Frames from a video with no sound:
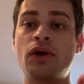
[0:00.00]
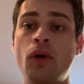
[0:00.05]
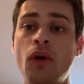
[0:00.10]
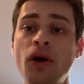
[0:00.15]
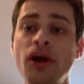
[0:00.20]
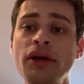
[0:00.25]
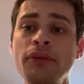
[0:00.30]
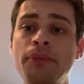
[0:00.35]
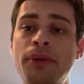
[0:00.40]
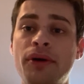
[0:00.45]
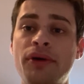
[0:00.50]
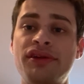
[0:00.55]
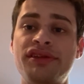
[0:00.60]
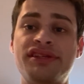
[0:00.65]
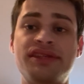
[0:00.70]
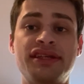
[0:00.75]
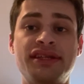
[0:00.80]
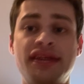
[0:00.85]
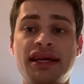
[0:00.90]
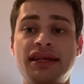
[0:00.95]
Core
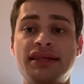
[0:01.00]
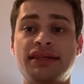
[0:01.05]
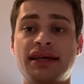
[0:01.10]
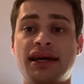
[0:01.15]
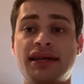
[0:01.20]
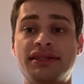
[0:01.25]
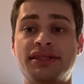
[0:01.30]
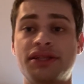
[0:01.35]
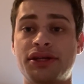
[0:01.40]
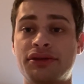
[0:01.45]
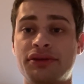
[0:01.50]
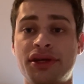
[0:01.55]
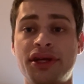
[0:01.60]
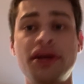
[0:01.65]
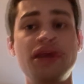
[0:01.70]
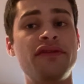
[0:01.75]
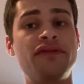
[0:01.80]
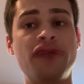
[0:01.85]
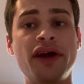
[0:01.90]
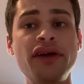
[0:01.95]
components of the data science degree
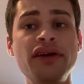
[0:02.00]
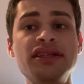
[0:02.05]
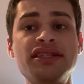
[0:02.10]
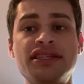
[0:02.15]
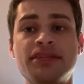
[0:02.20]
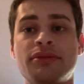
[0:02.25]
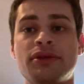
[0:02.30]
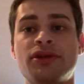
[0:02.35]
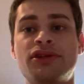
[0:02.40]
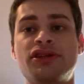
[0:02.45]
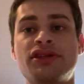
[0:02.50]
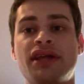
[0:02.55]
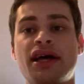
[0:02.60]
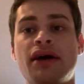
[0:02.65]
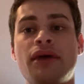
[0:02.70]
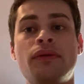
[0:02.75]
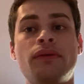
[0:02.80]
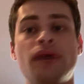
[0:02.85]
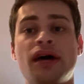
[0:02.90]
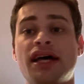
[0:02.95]
are very similar to
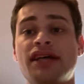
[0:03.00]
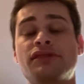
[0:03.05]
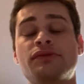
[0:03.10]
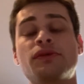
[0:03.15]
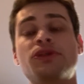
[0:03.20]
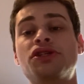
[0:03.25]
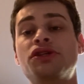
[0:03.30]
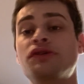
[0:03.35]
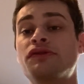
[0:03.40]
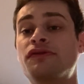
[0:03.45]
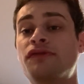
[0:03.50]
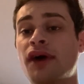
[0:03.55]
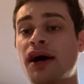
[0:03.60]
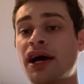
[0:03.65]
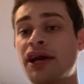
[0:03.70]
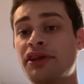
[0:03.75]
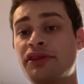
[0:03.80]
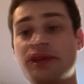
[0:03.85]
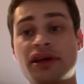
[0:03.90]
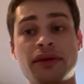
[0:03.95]
that as what you'd
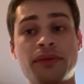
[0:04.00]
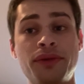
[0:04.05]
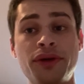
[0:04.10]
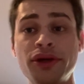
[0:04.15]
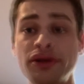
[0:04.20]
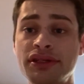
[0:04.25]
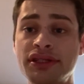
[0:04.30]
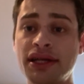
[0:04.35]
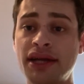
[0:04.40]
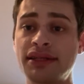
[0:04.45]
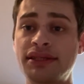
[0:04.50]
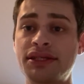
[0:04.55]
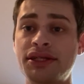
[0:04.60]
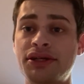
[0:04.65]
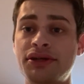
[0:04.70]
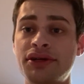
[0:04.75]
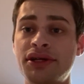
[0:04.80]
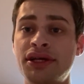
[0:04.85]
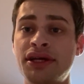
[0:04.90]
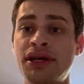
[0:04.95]
find in the computer science
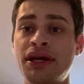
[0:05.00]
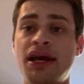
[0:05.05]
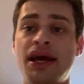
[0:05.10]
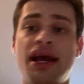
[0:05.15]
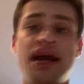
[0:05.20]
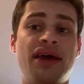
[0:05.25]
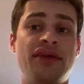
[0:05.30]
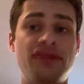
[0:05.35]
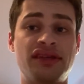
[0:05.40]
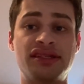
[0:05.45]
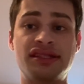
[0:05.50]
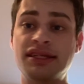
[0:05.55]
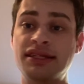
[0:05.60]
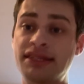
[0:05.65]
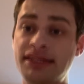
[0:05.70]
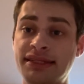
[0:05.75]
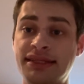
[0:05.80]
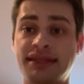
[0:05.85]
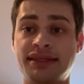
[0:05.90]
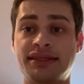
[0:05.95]
degree and the
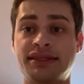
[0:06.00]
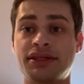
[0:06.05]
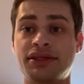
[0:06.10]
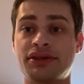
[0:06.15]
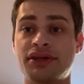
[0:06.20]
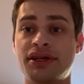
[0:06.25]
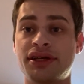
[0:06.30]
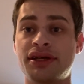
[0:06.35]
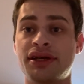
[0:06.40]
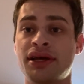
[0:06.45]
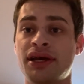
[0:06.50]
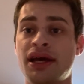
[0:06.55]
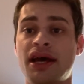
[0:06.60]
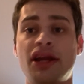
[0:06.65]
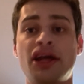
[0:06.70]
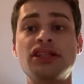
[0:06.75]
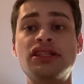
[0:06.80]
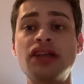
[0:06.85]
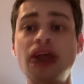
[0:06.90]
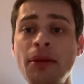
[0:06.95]
statistics degree.
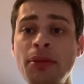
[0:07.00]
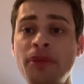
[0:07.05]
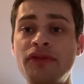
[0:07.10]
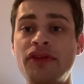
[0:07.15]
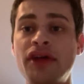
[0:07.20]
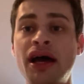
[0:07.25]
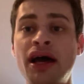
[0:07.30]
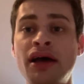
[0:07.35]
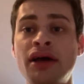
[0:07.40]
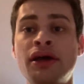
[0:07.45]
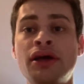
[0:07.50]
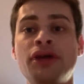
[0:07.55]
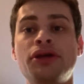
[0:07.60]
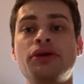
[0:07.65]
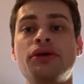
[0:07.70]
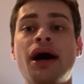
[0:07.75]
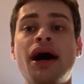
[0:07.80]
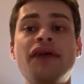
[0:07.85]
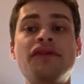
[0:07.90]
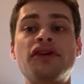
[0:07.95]
And on top of that,
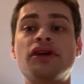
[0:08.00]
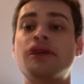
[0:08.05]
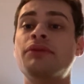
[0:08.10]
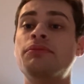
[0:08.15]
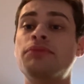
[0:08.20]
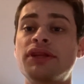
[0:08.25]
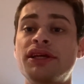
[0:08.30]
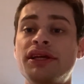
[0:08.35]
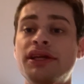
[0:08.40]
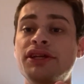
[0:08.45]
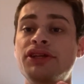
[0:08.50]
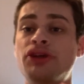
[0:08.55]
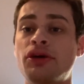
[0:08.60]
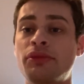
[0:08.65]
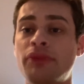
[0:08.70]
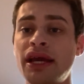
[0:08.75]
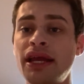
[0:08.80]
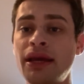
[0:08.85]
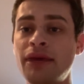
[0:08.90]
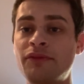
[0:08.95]
you have to complete a
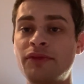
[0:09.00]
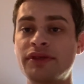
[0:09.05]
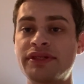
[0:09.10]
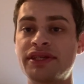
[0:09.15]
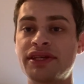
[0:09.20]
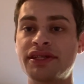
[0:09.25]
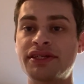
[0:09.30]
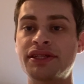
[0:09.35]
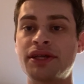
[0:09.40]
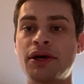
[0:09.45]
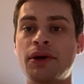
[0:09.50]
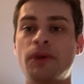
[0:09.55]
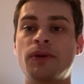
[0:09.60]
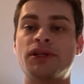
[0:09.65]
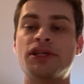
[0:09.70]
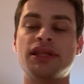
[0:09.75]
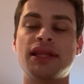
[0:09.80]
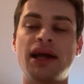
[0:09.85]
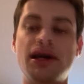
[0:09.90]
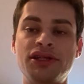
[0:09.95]
domain emphasis,
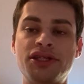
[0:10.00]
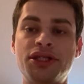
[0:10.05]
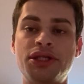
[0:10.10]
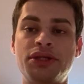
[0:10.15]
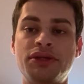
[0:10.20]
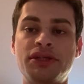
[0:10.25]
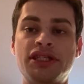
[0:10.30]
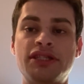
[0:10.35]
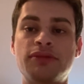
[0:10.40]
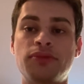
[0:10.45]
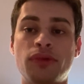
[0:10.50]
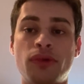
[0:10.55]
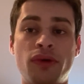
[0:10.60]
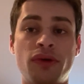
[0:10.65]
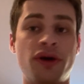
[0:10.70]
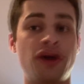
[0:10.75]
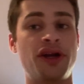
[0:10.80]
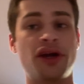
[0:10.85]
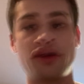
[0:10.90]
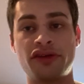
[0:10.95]
which allows you to
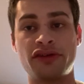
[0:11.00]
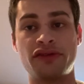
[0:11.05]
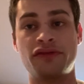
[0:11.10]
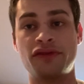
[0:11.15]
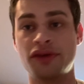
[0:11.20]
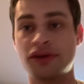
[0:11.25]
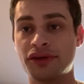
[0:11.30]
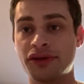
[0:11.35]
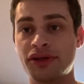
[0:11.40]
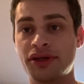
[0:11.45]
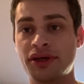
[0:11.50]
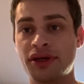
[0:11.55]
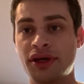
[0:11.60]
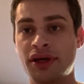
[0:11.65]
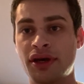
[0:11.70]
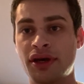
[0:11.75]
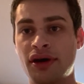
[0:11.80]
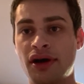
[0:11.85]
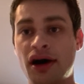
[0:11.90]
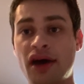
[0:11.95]
explore another field.
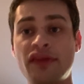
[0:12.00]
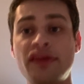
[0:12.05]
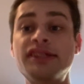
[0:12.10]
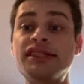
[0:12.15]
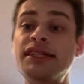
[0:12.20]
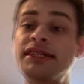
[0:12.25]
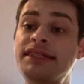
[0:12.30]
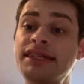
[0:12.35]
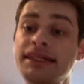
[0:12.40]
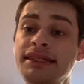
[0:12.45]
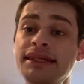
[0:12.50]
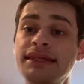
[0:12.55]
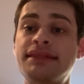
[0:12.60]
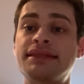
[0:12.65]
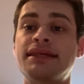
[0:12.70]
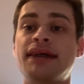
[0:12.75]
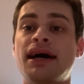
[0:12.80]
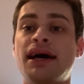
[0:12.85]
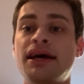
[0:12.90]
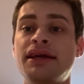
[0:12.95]
On the statistics
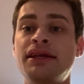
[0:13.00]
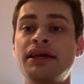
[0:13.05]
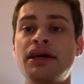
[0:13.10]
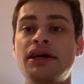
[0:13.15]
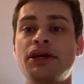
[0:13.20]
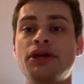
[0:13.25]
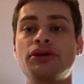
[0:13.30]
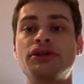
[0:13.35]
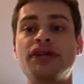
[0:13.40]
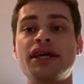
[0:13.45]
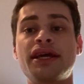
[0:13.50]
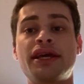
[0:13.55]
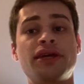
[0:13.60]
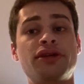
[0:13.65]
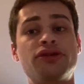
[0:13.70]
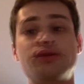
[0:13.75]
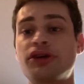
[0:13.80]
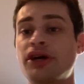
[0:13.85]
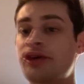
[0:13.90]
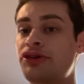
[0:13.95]
side, you take
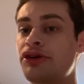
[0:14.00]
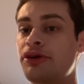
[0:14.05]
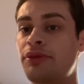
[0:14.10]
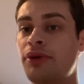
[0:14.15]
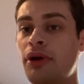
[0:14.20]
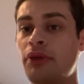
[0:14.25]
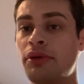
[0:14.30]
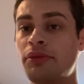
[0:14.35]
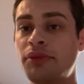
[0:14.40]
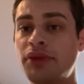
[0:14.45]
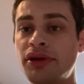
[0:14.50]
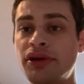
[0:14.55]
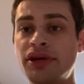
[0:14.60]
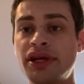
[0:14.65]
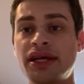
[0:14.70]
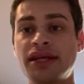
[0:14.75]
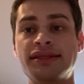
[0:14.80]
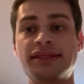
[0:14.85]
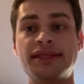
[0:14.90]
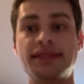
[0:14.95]
introductory
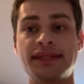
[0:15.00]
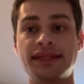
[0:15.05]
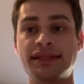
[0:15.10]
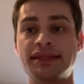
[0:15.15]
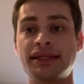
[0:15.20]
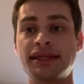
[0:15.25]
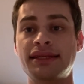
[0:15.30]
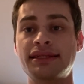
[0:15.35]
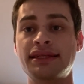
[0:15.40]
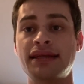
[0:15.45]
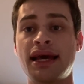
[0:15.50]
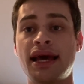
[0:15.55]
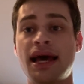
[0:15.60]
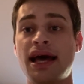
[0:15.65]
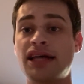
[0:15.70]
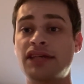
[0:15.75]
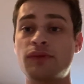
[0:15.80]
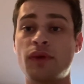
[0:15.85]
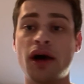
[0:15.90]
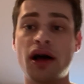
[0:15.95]
probability and statistics,
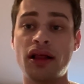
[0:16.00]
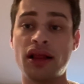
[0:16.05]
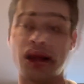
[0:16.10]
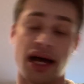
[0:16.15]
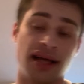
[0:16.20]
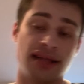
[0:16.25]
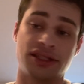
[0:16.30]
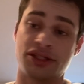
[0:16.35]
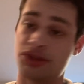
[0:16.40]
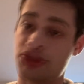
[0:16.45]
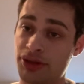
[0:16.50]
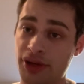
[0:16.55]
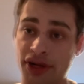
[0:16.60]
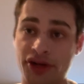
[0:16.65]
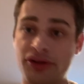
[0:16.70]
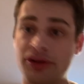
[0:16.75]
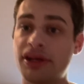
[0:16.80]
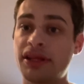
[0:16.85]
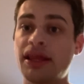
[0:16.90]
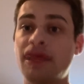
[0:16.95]
as well as
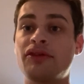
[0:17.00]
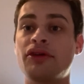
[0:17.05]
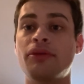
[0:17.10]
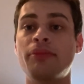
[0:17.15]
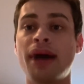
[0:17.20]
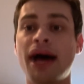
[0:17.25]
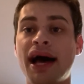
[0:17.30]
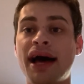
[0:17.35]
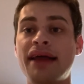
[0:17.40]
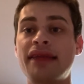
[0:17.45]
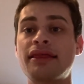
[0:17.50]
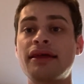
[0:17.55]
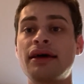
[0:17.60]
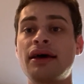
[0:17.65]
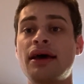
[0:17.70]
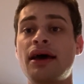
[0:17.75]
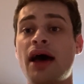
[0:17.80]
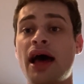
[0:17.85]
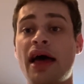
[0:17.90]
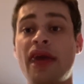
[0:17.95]
introductory level math,
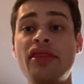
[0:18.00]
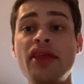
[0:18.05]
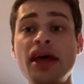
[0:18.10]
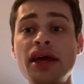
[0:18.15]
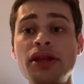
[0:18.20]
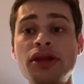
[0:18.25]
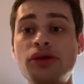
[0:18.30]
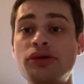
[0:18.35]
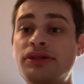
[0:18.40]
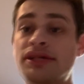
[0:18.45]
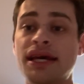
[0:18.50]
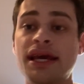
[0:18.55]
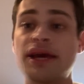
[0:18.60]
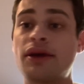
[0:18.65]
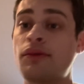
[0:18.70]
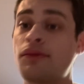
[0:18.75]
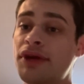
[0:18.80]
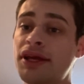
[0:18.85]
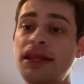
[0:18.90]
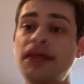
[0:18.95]
and then you
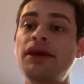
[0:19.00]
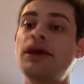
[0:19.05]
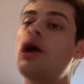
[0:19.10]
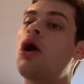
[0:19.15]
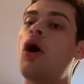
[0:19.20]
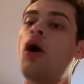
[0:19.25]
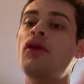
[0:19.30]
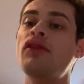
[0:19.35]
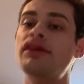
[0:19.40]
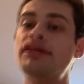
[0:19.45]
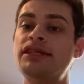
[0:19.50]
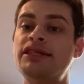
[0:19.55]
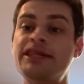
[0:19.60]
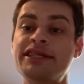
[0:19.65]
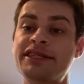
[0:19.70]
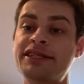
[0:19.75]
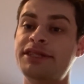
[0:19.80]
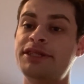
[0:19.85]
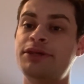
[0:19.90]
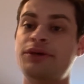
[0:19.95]
take really all the
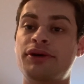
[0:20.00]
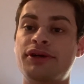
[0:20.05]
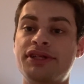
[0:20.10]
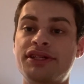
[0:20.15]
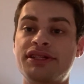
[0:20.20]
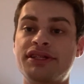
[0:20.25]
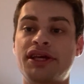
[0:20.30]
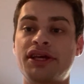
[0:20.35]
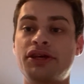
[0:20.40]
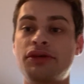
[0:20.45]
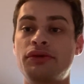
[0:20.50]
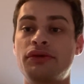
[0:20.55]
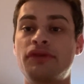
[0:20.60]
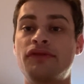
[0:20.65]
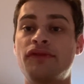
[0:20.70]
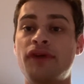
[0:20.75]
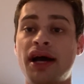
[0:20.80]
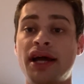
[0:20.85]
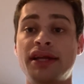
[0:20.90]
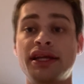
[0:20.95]
statistics courses that you
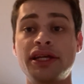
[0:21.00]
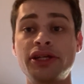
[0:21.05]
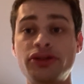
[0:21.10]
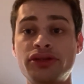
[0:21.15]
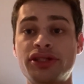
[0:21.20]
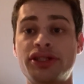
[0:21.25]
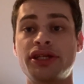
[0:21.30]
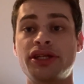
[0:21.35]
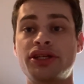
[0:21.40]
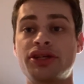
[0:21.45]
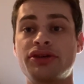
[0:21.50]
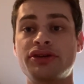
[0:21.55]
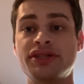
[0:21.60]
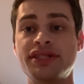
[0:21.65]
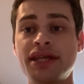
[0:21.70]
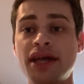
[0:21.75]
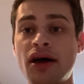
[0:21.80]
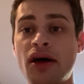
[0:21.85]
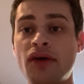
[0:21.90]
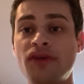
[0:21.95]
would find interesting to
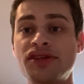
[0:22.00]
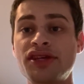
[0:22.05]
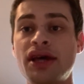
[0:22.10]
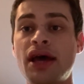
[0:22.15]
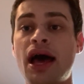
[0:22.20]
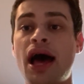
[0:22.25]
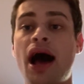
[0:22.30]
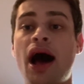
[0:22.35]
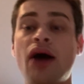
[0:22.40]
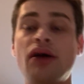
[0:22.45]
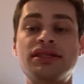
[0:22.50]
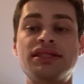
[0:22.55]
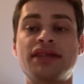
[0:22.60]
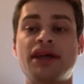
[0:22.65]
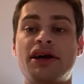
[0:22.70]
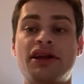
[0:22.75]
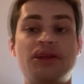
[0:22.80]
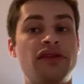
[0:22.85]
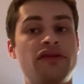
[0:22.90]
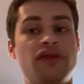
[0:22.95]
yourselves
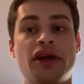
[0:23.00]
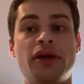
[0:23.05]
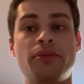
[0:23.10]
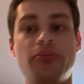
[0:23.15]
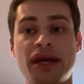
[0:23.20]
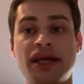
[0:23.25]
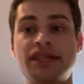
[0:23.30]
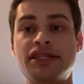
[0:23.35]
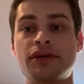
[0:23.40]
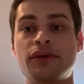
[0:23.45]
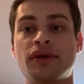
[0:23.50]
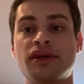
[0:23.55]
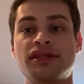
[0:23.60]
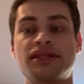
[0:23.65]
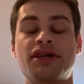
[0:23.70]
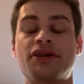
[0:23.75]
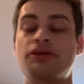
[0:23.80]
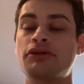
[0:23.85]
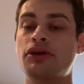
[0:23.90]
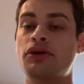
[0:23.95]
outside of the very basic ones
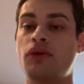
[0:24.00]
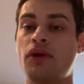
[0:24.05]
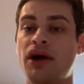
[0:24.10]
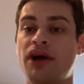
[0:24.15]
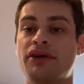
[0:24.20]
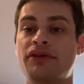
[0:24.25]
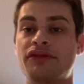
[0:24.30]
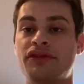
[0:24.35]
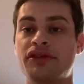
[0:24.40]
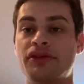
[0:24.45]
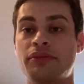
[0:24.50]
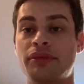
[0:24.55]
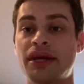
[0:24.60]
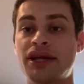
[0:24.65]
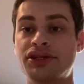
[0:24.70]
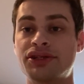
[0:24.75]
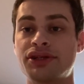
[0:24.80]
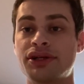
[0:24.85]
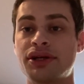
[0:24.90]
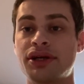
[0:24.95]
that are required for the
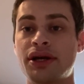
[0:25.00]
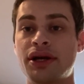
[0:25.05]
major.